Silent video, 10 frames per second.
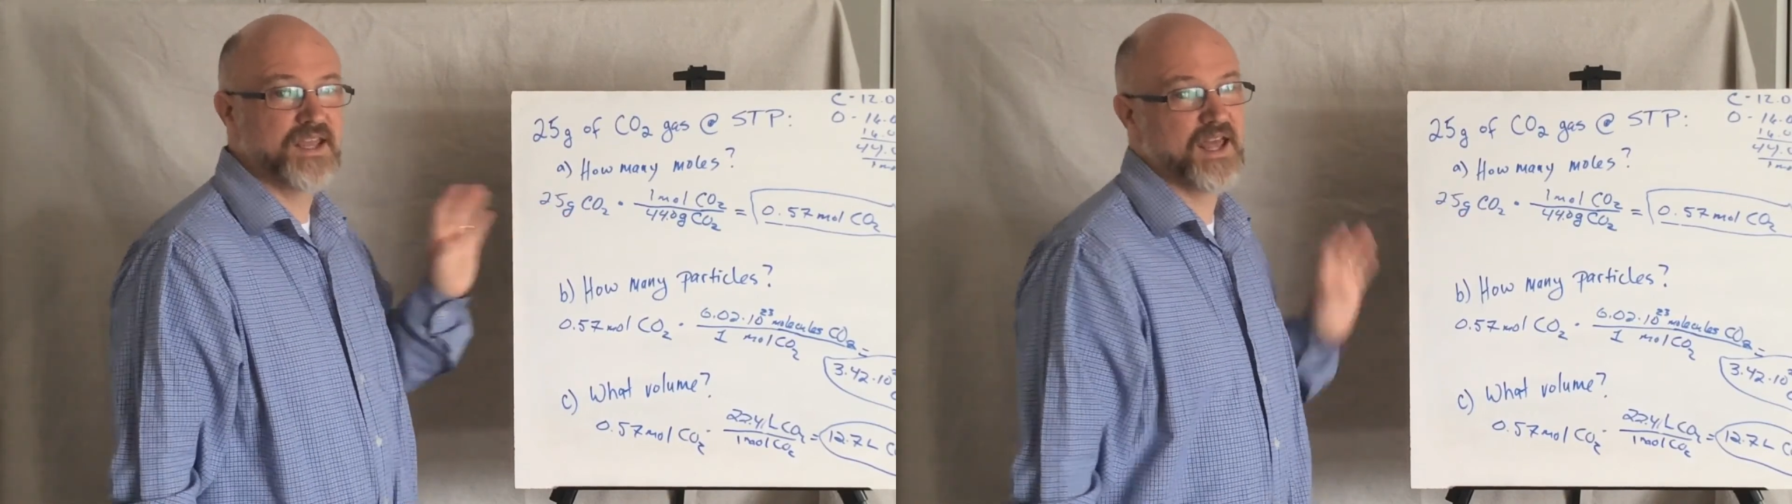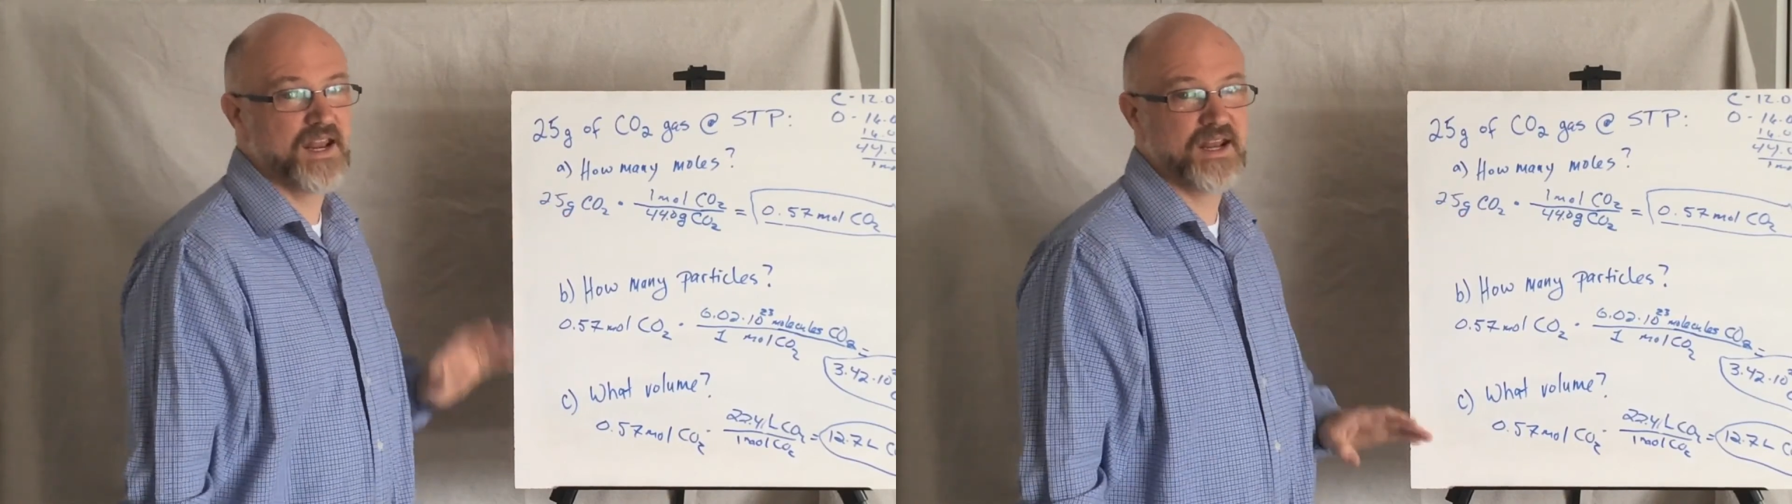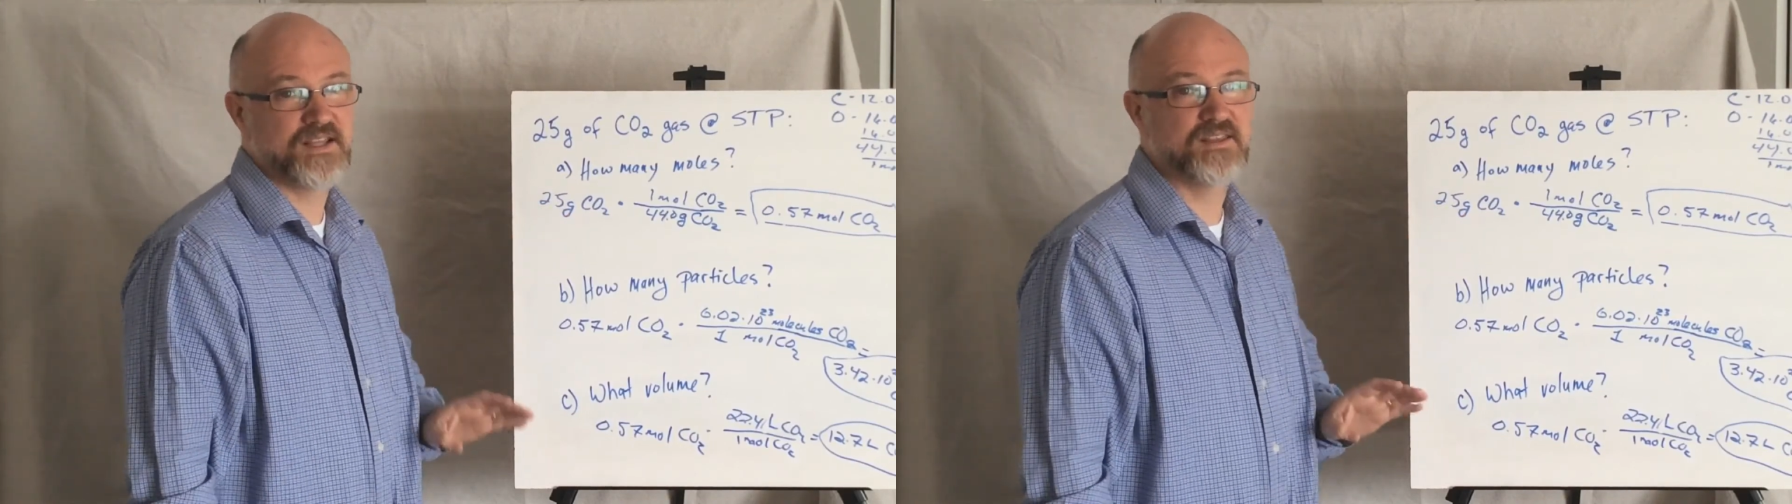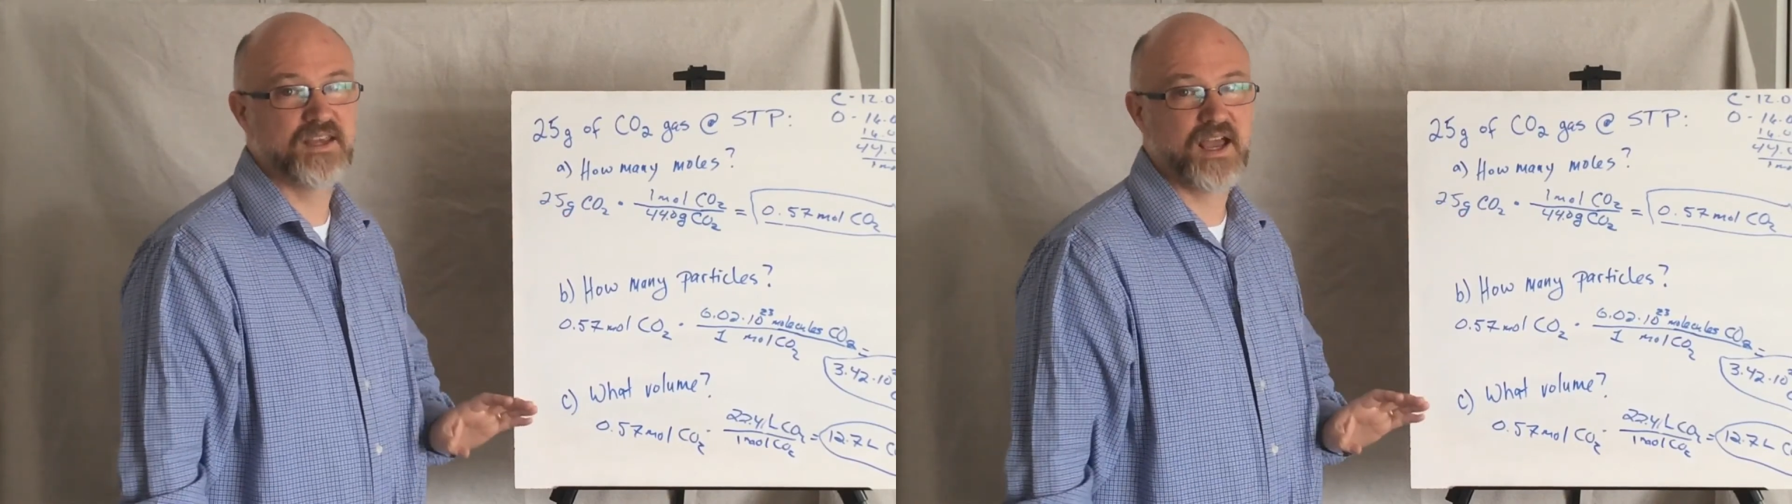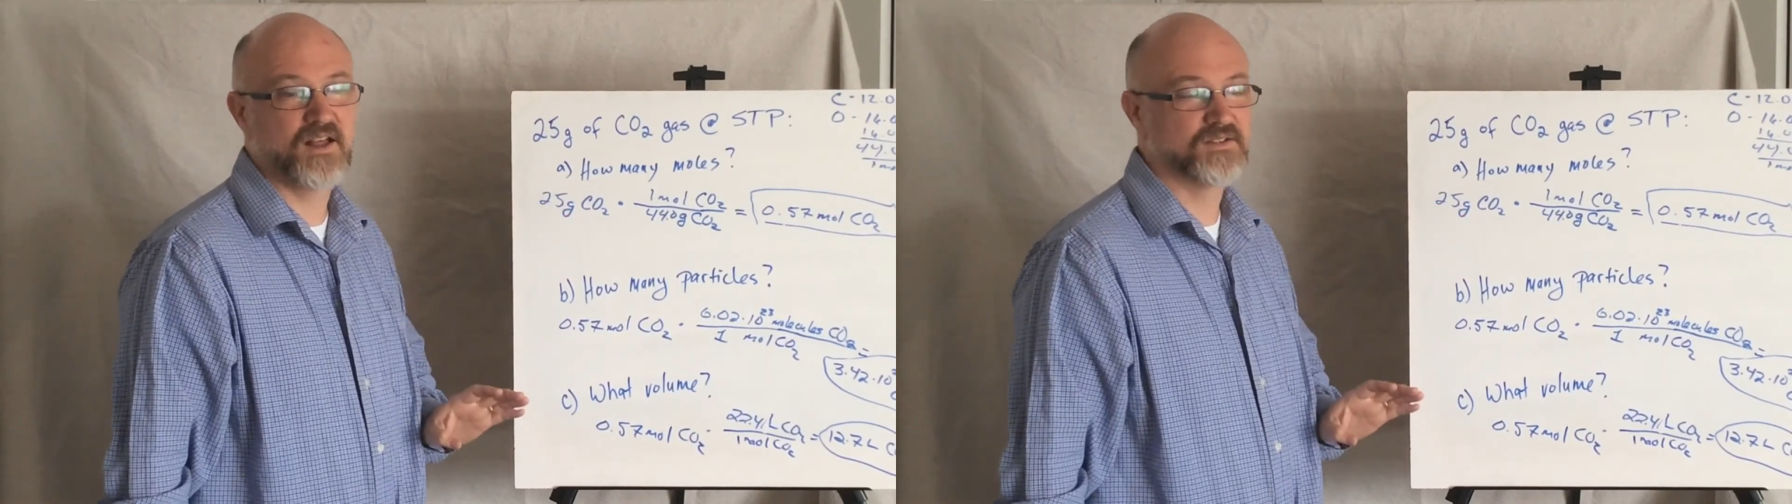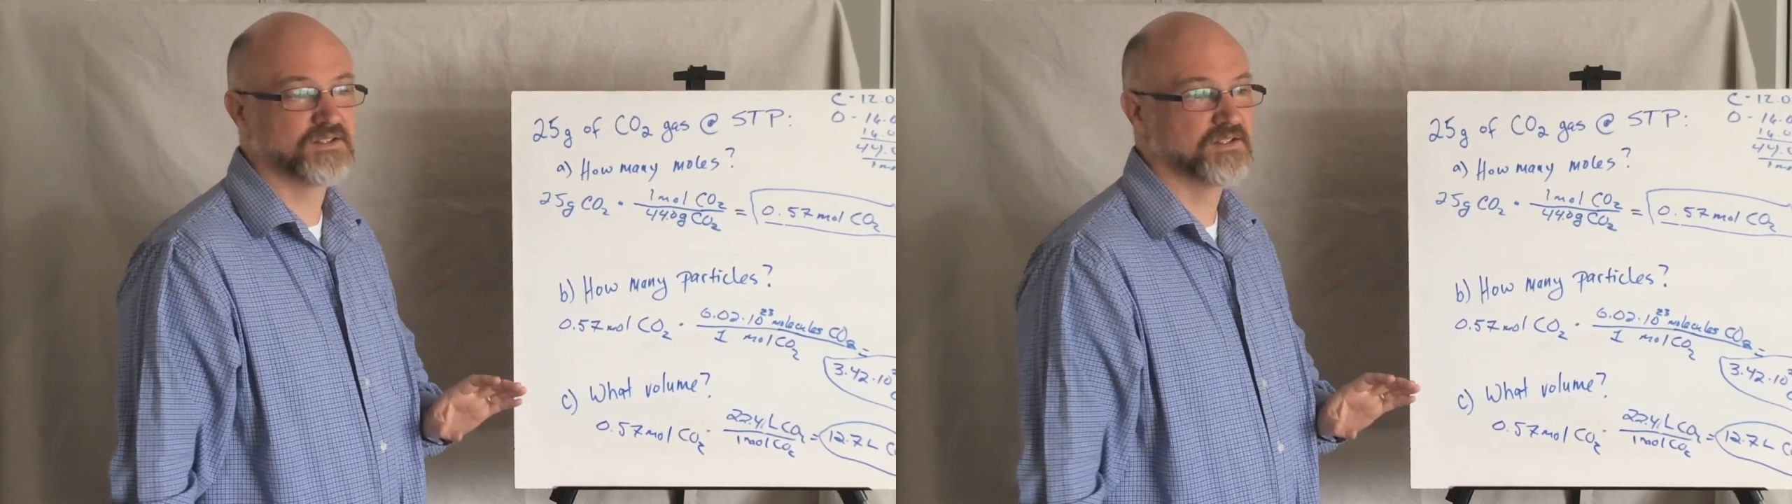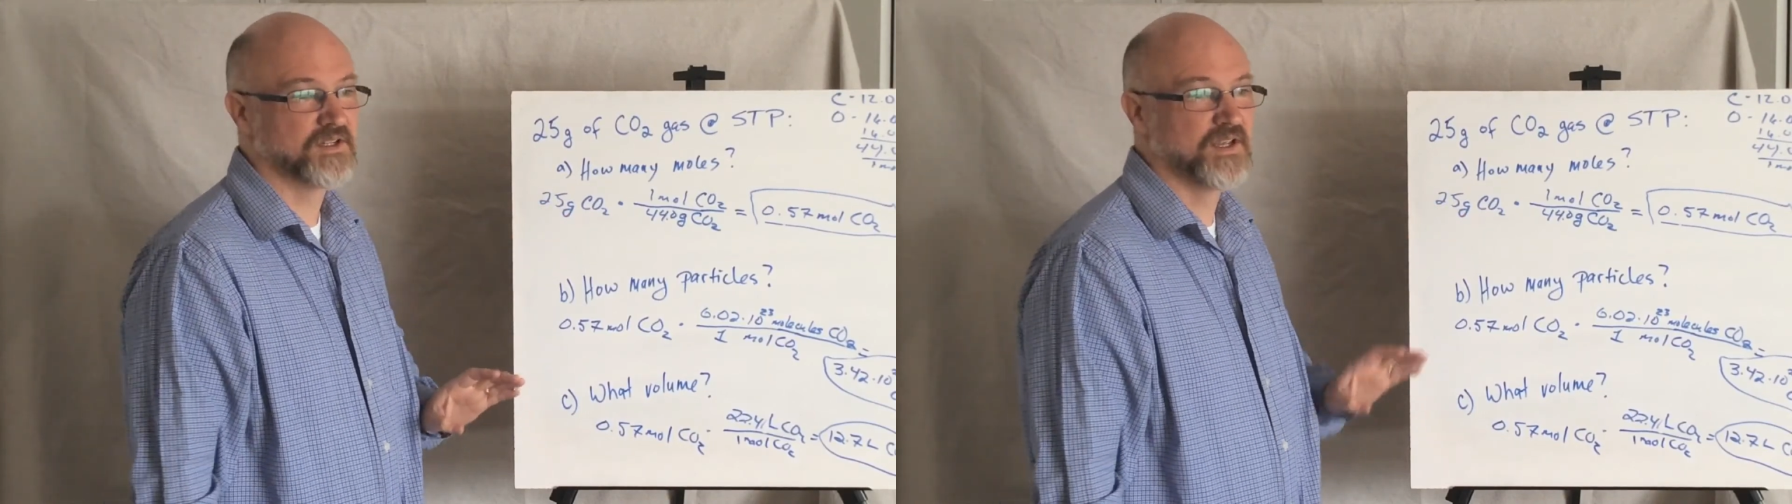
get anything else.